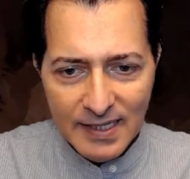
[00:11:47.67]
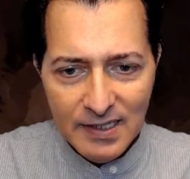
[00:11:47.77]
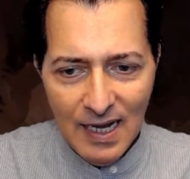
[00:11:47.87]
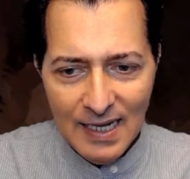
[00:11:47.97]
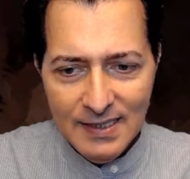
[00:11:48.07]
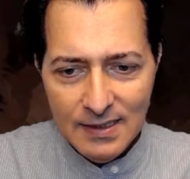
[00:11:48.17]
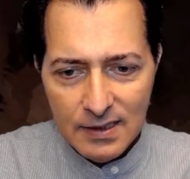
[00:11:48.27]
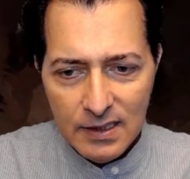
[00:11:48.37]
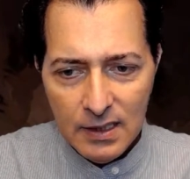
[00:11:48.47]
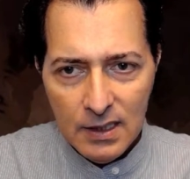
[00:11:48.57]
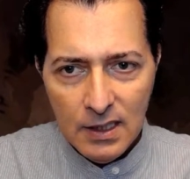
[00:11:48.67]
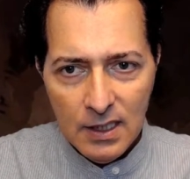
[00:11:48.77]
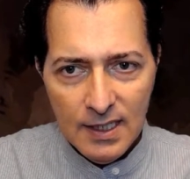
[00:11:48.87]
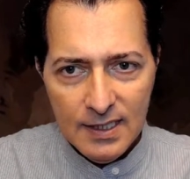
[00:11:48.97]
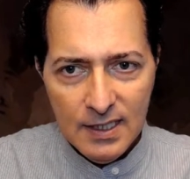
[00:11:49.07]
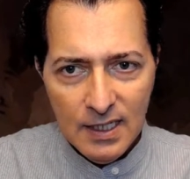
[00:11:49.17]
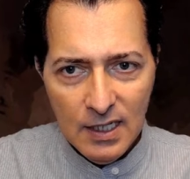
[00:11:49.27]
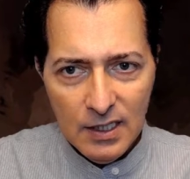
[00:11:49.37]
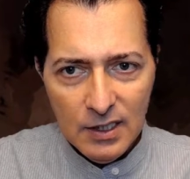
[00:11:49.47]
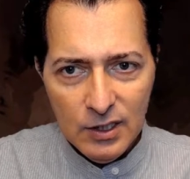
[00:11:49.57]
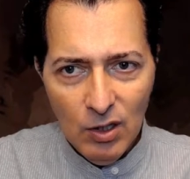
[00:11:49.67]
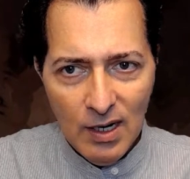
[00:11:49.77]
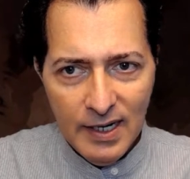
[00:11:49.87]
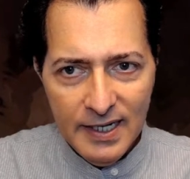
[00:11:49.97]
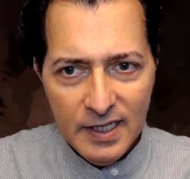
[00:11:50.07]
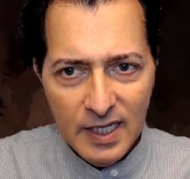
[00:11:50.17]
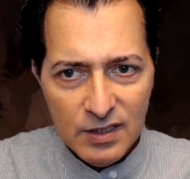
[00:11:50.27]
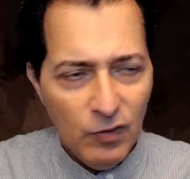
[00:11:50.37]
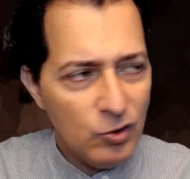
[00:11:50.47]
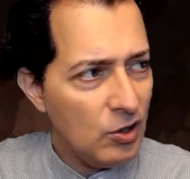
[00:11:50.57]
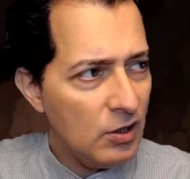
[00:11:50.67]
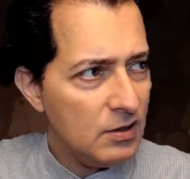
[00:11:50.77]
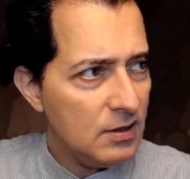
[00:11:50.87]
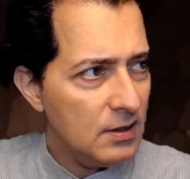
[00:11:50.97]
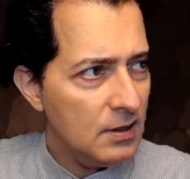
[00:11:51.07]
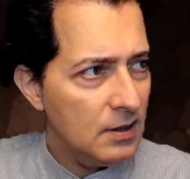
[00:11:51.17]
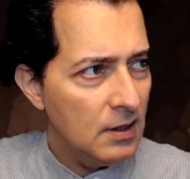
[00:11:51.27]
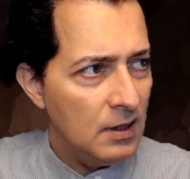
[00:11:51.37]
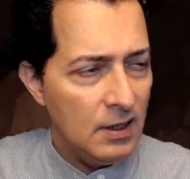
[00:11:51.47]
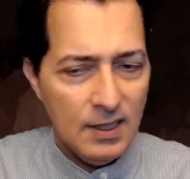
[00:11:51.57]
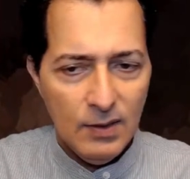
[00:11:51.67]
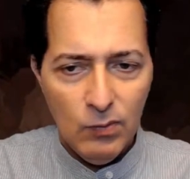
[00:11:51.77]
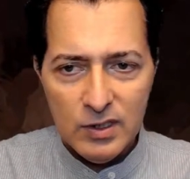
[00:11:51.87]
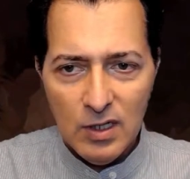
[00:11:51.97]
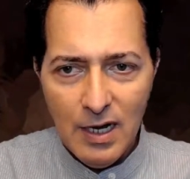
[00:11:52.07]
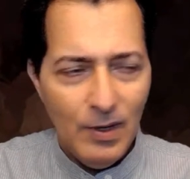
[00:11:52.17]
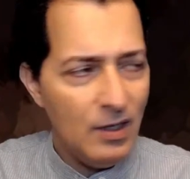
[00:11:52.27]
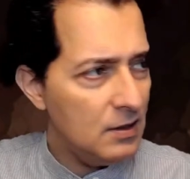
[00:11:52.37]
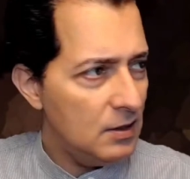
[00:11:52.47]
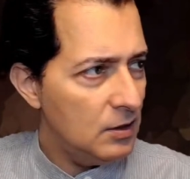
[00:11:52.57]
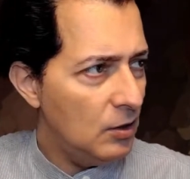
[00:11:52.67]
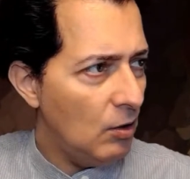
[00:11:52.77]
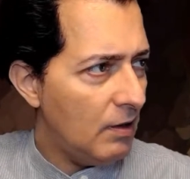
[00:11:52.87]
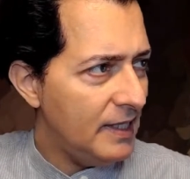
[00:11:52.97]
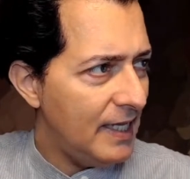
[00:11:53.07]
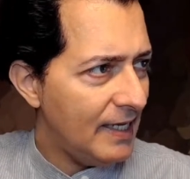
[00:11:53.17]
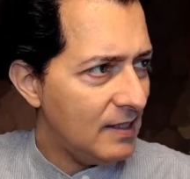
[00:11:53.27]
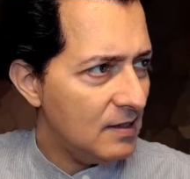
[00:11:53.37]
in line, the dollar index futures. We're talking about the dollar index,